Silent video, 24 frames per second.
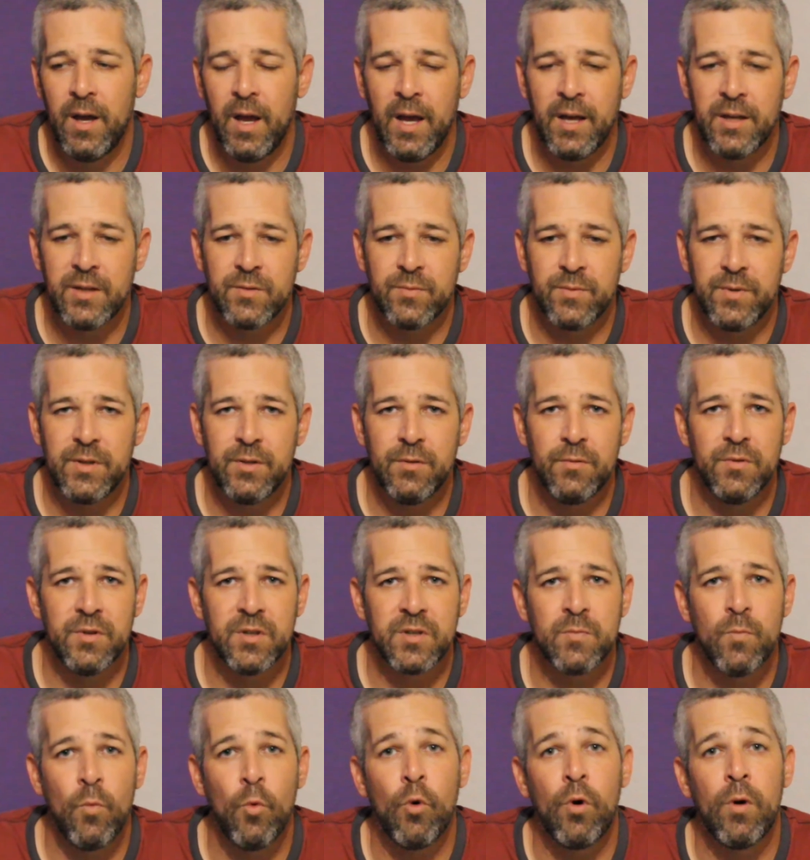As we do
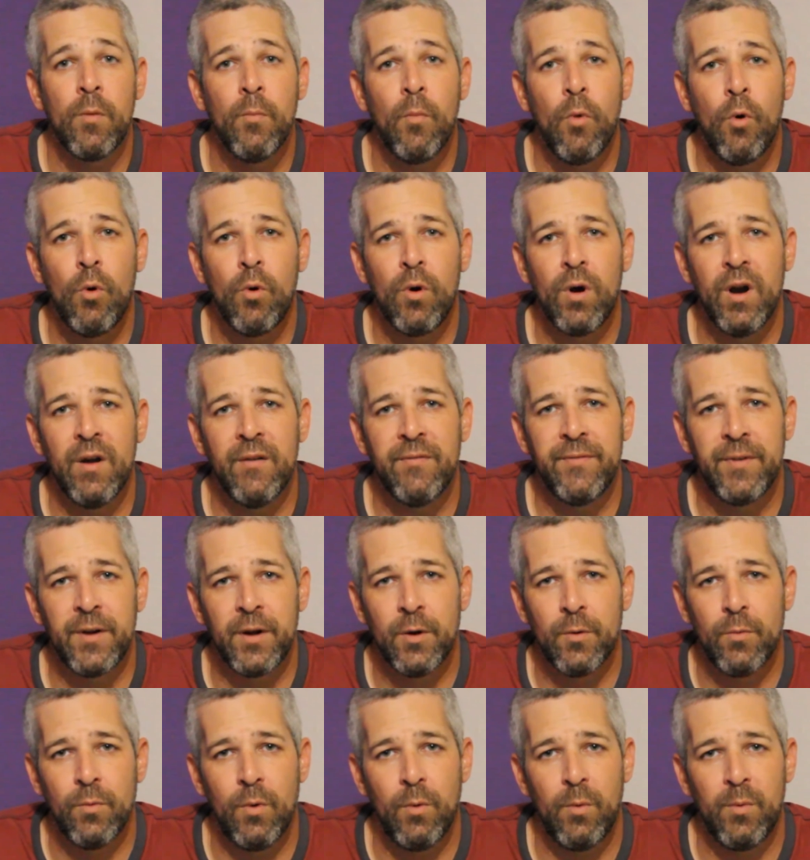this more and more, I
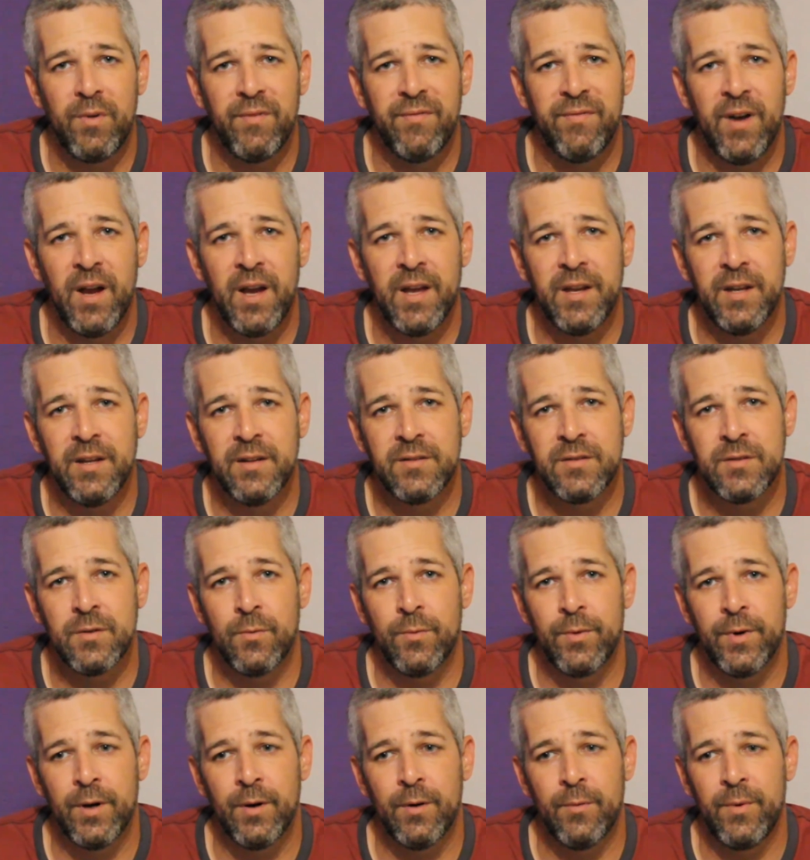figure we'll refine it to
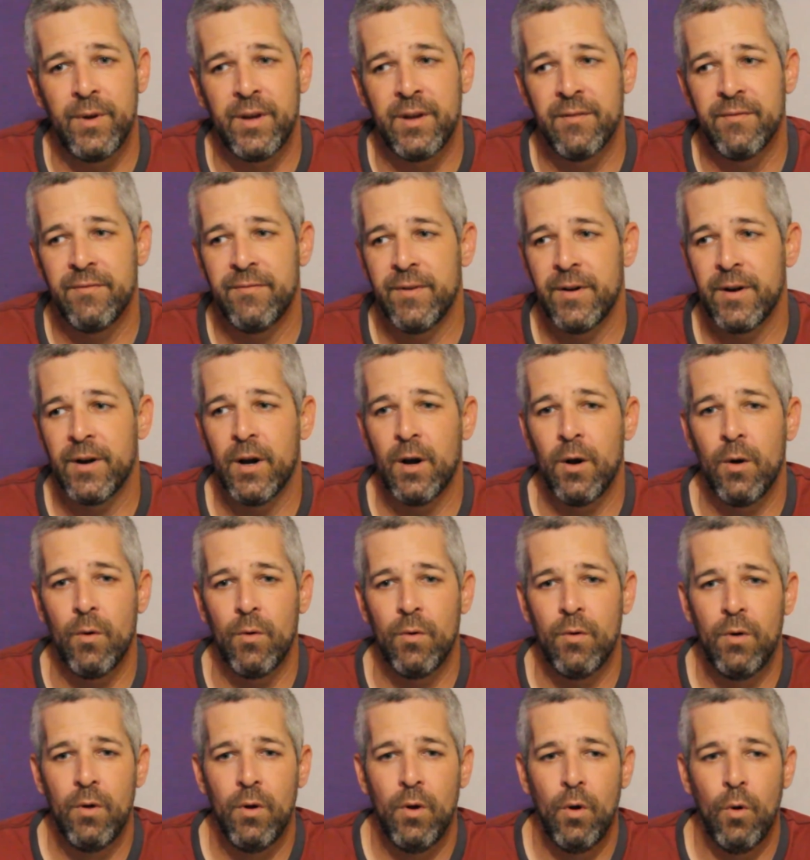where we can figure
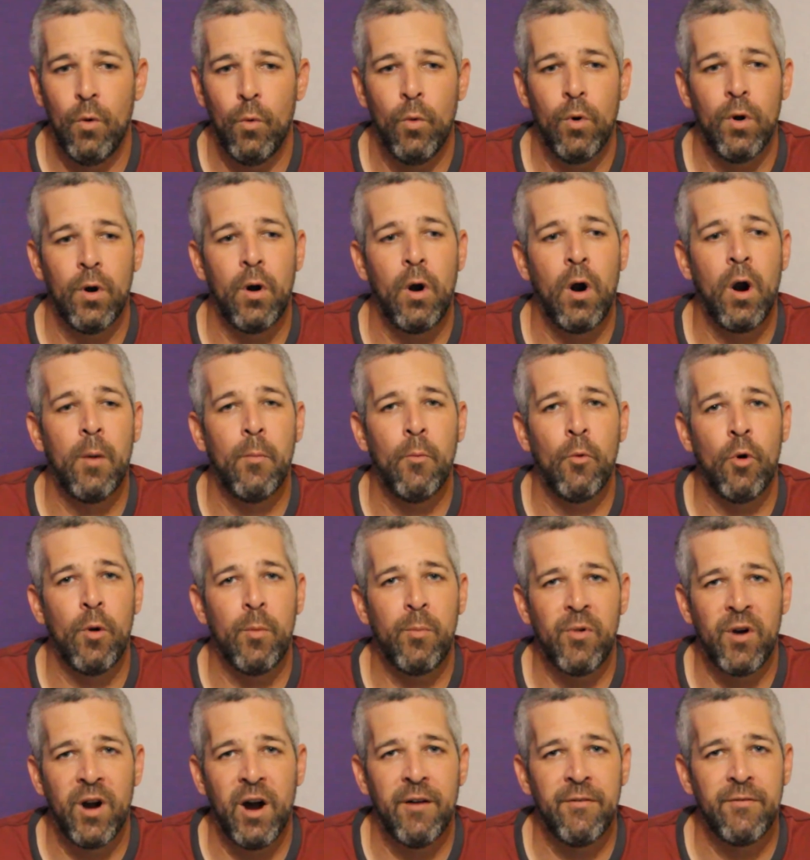out what our more
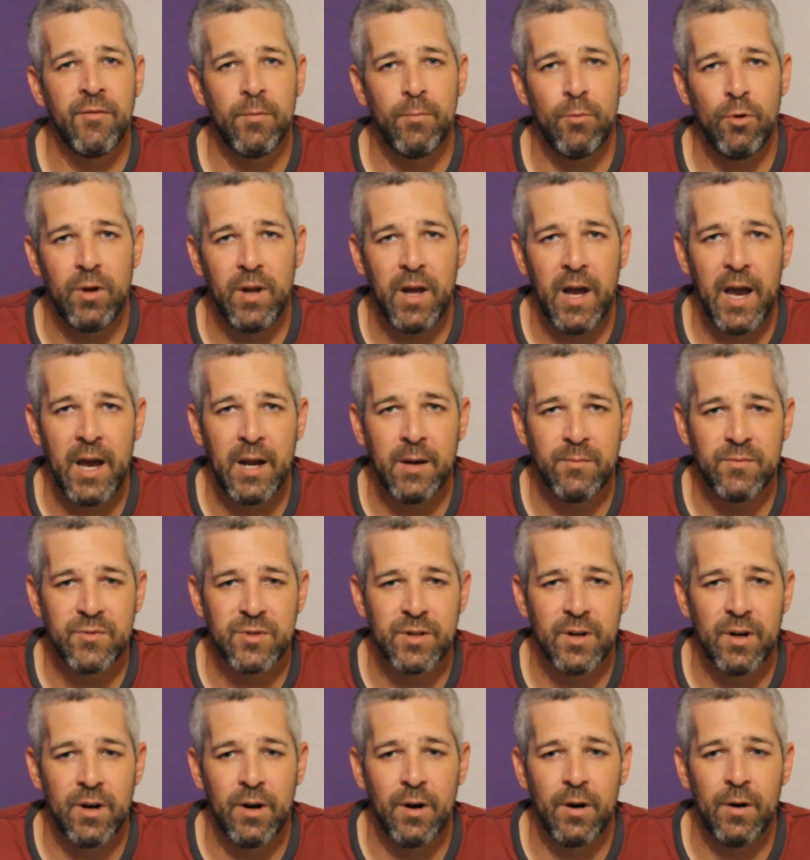profitable items
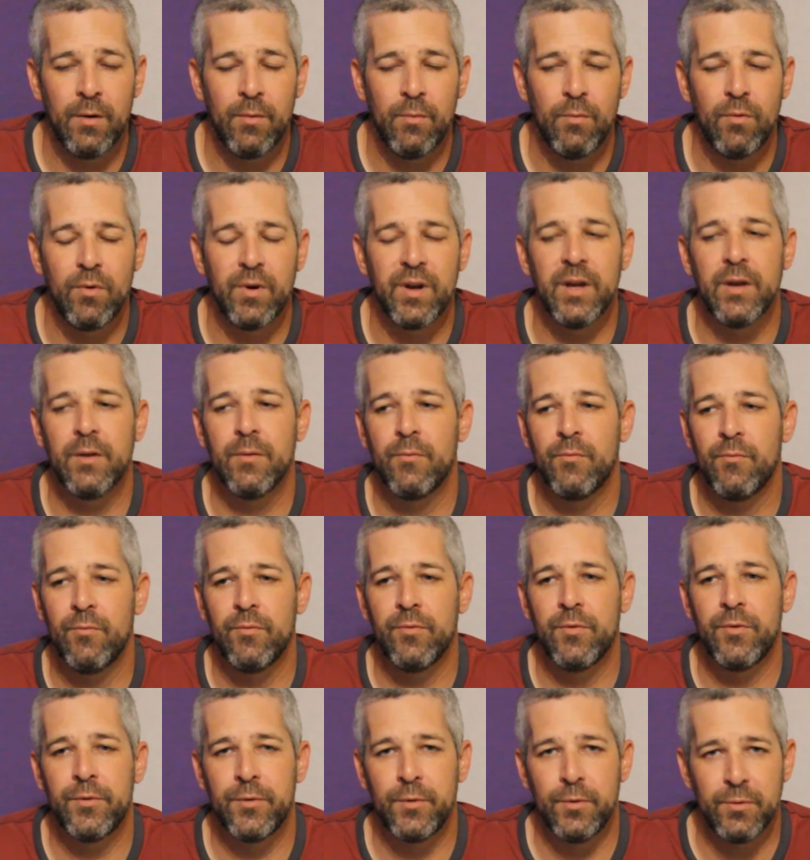are. We'll get
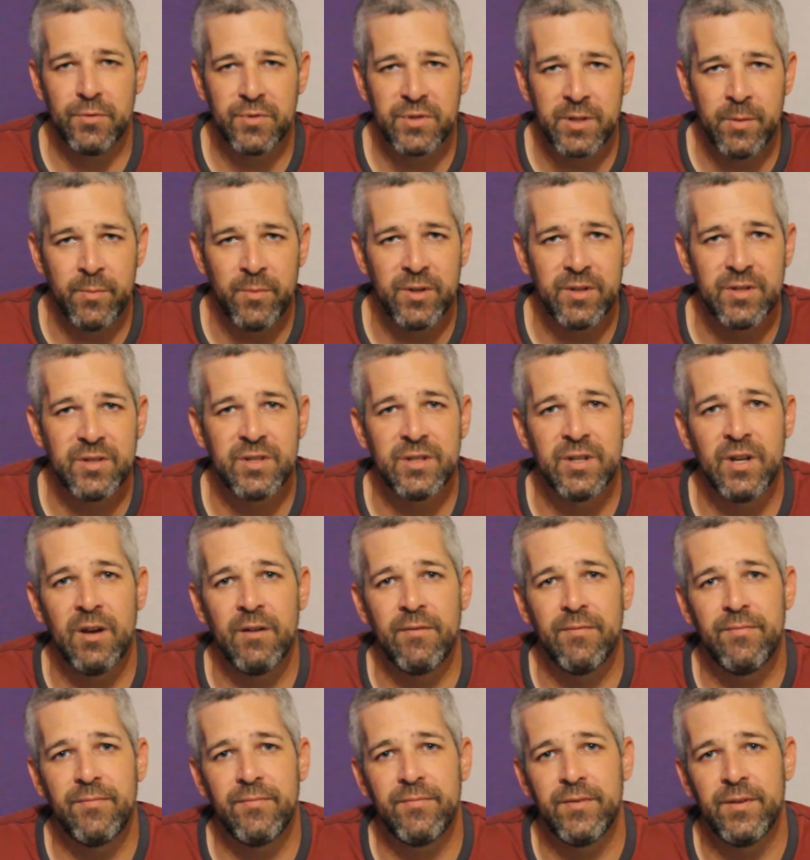through some of the
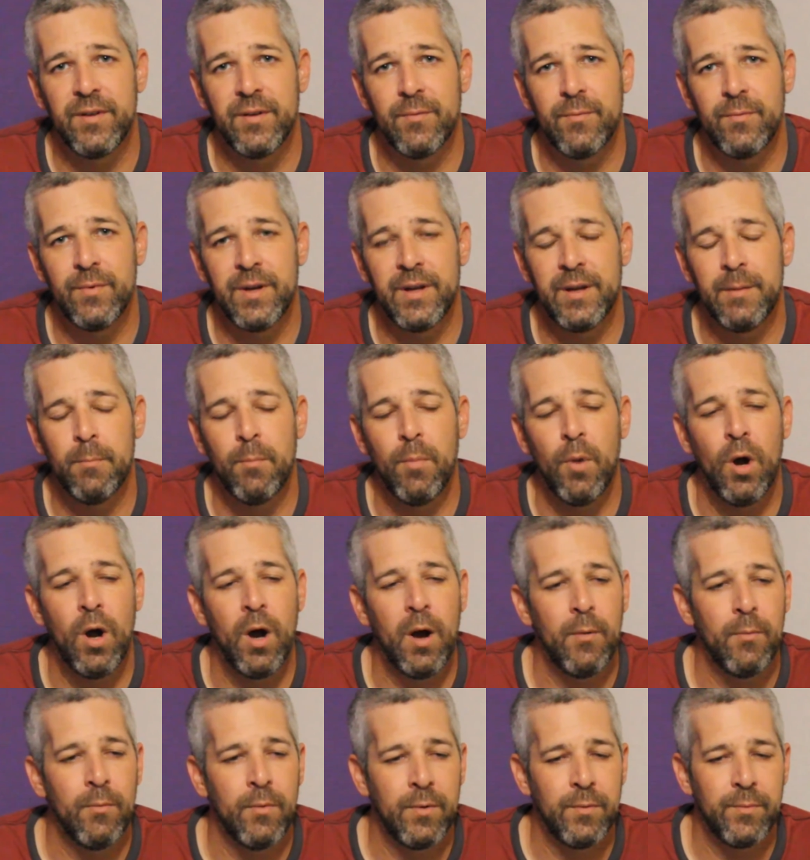stuff that we
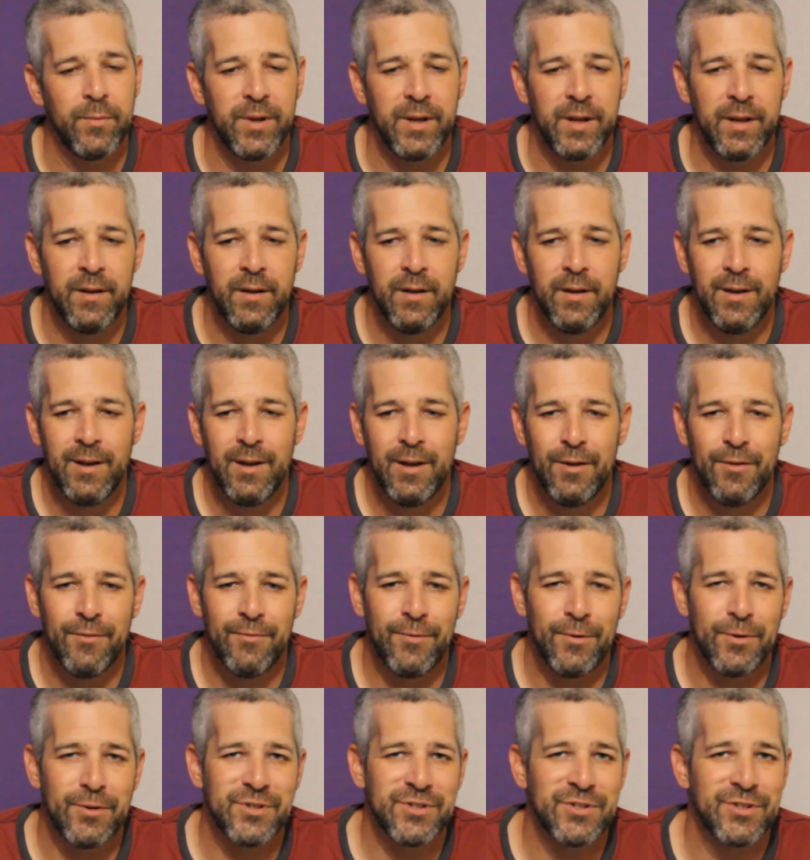bought when we
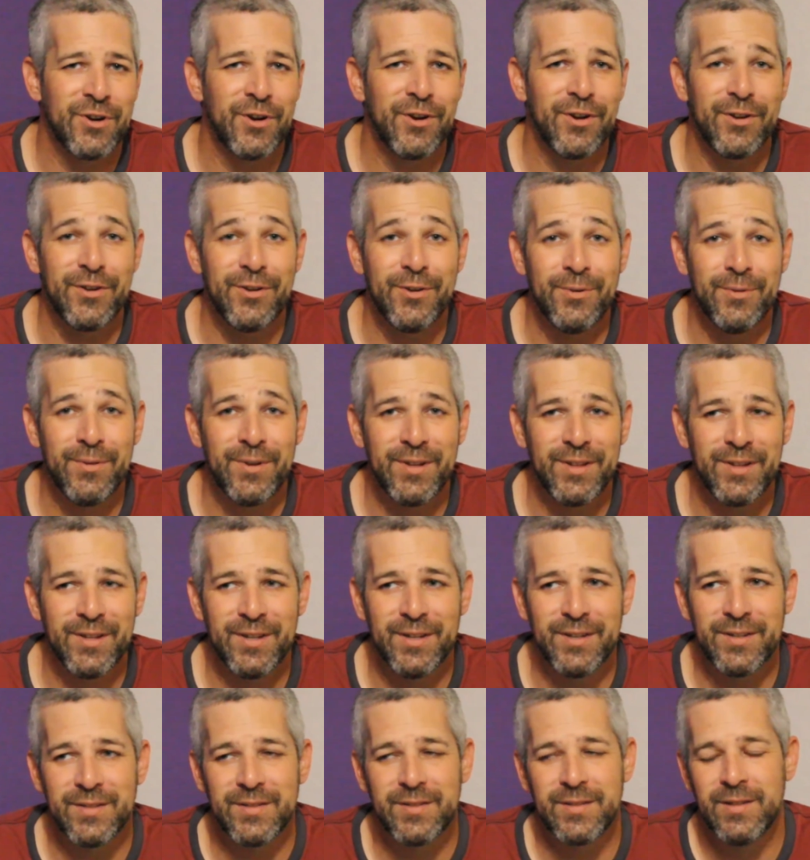first started doing
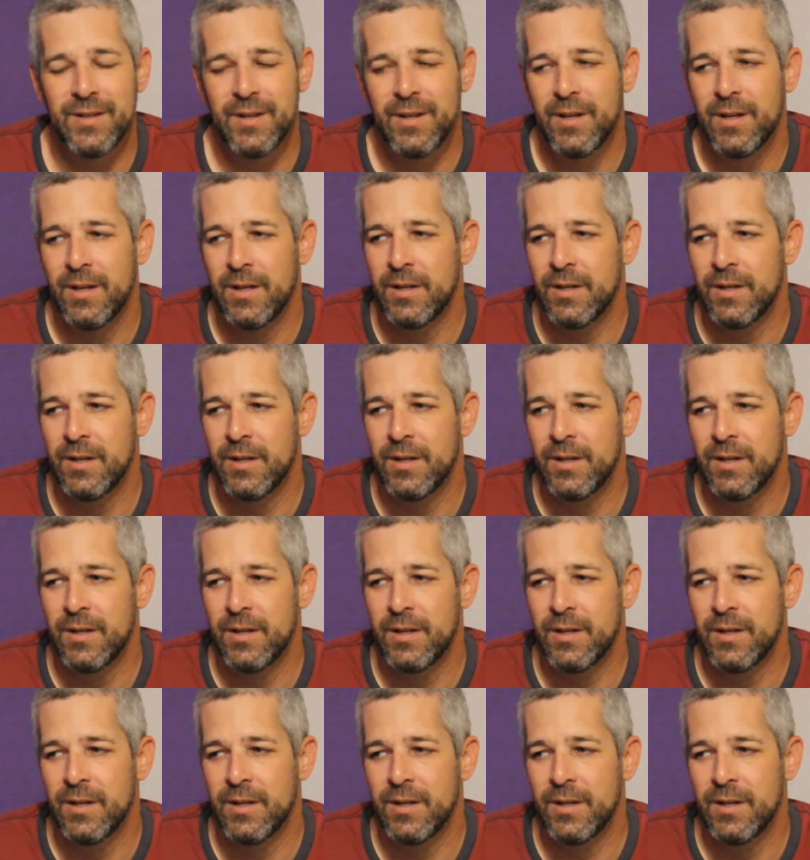this.